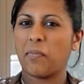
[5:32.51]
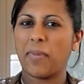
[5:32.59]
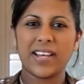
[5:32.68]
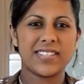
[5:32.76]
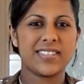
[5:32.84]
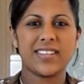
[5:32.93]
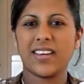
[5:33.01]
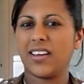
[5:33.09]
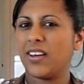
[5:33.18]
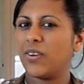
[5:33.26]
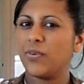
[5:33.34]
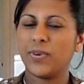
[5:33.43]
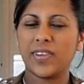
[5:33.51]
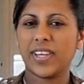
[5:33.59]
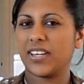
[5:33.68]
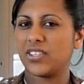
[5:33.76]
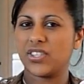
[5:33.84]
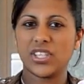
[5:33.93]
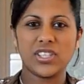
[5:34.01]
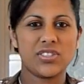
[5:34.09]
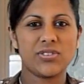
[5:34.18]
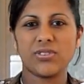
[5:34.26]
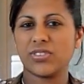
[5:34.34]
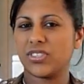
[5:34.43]
pasta with like a cheese
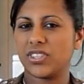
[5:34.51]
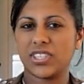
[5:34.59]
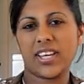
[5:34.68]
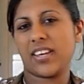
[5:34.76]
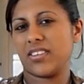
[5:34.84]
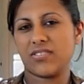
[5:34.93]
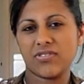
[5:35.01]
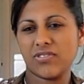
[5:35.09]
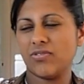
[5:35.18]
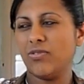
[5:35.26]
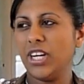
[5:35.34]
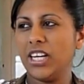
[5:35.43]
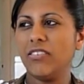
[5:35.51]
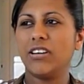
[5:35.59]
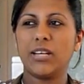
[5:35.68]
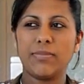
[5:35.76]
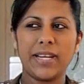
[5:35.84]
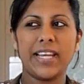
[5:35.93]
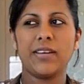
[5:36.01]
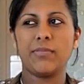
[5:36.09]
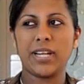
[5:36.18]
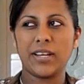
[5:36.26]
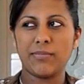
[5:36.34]
sauce, just like really, really plain.